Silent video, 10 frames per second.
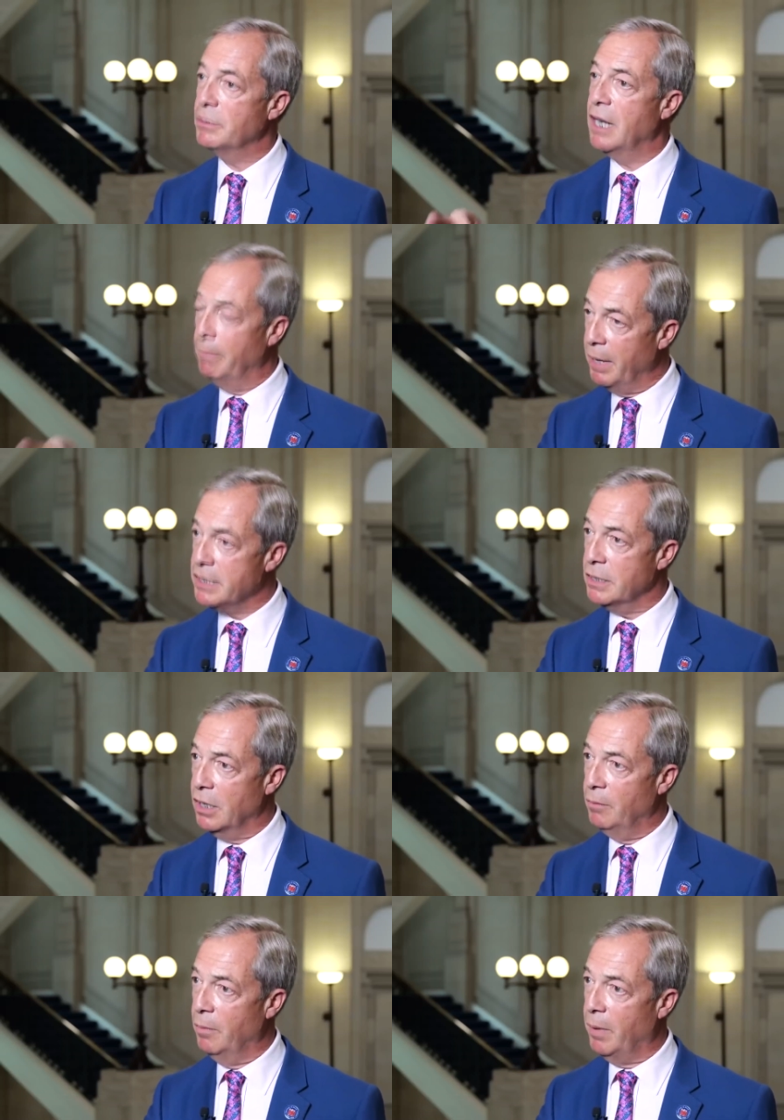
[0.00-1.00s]
he was an unpleasant
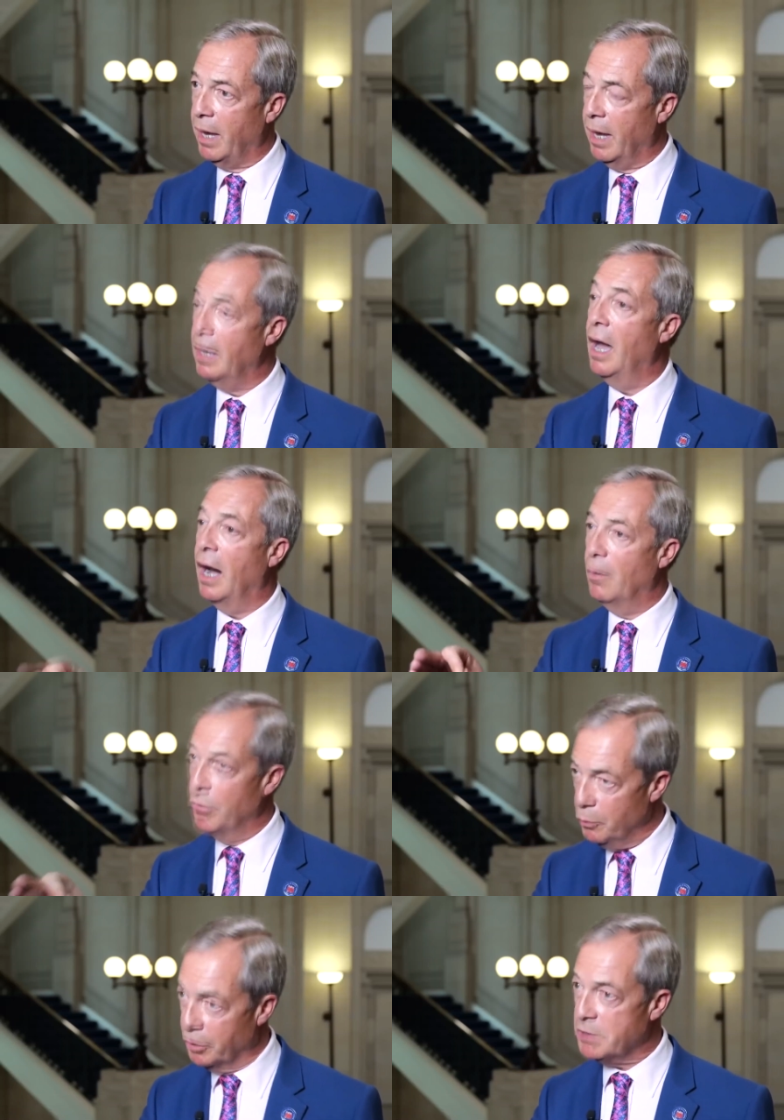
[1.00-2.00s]
human being. I
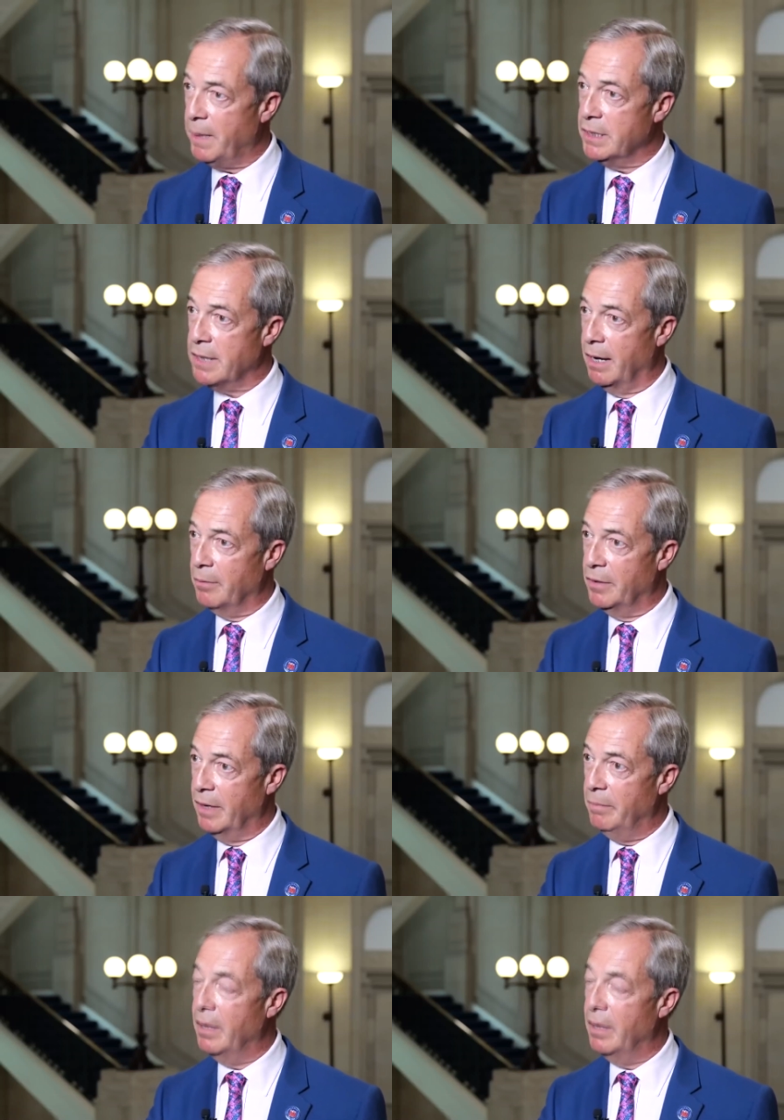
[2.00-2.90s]
wouldn't want to spend time with him,